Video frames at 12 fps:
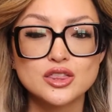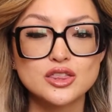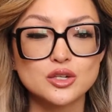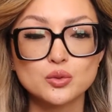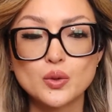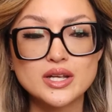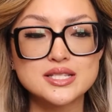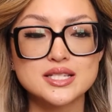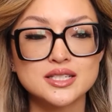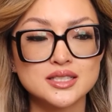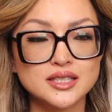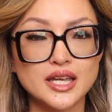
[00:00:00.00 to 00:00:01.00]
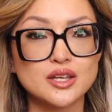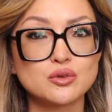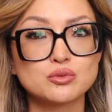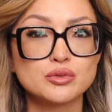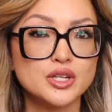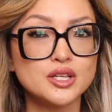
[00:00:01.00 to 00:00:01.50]
there wasn't like
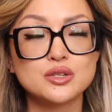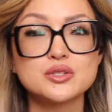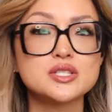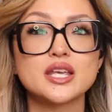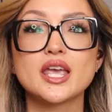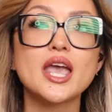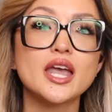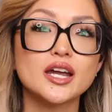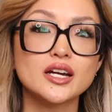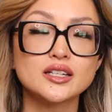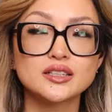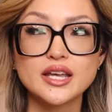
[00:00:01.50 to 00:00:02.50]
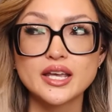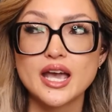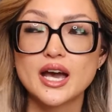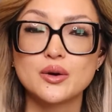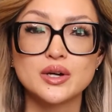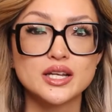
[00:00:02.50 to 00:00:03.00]
reusing hair like
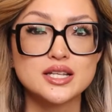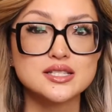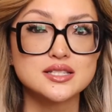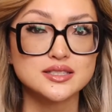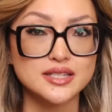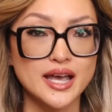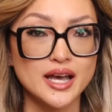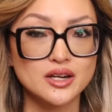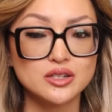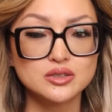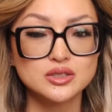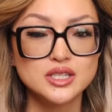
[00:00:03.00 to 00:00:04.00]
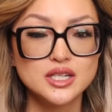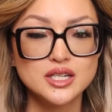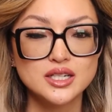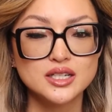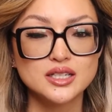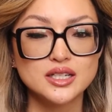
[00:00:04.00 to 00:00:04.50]
how it is now,
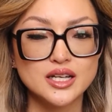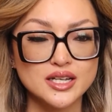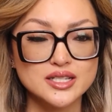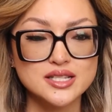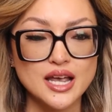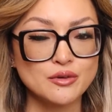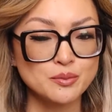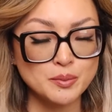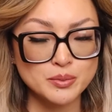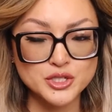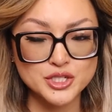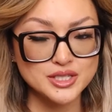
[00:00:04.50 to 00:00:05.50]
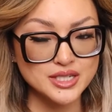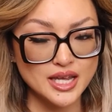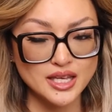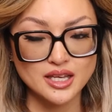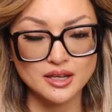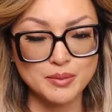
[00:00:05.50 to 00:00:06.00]
because I remember just
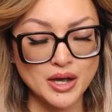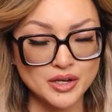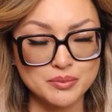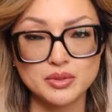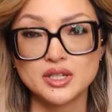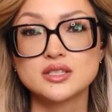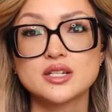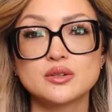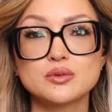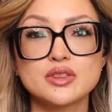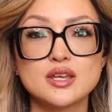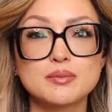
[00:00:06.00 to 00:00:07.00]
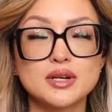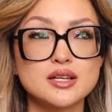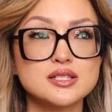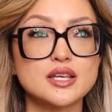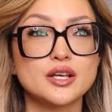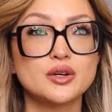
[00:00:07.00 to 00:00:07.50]
taking them out and being done with them, and I
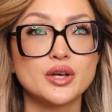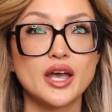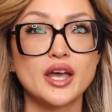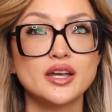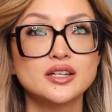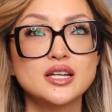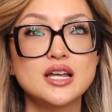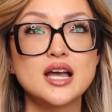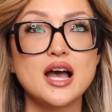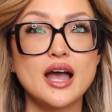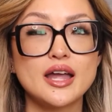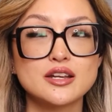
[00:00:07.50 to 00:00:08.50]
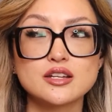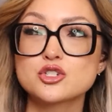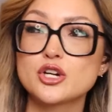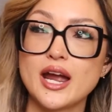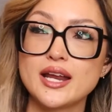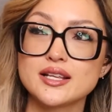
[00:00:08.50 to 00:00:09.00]
was like, okay, I
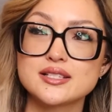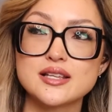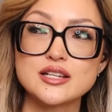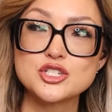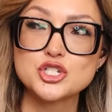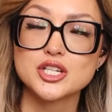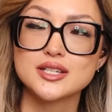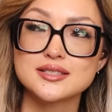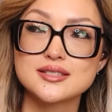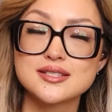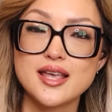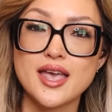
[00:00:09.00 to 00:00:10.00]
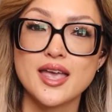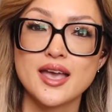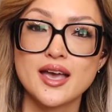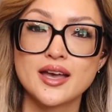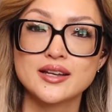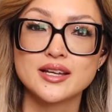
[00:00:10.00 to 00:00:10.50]
tried extensions
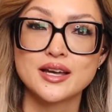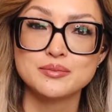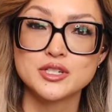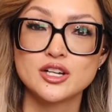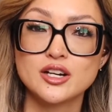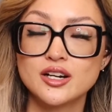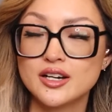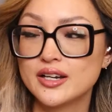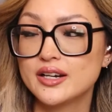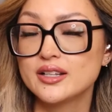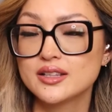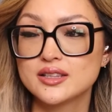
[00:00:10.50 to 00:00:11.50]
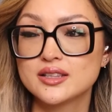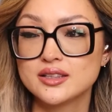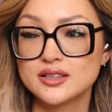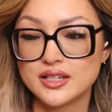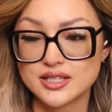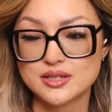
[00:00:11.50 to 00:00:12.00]
and I'm good,
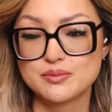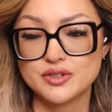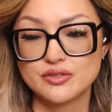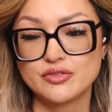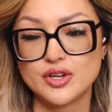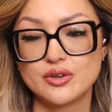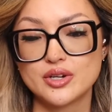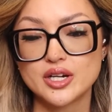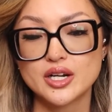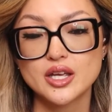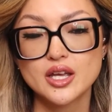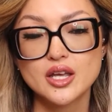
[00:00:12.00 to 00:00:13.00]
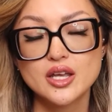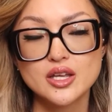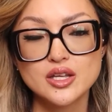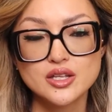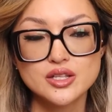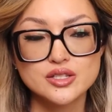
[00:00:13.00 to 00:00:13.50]
let's move forward.
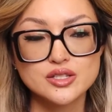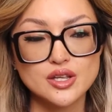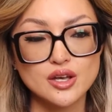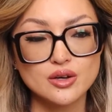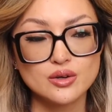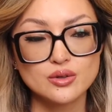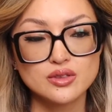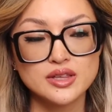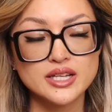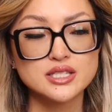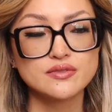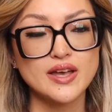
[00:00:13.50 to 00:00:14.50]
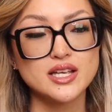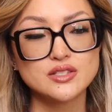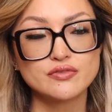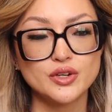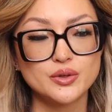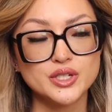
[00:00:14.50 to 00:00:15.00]
So let's
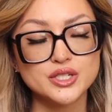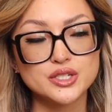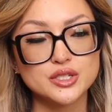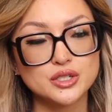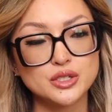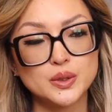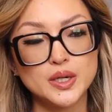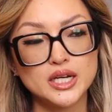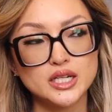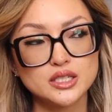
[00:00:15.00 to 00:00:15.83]
fast forward to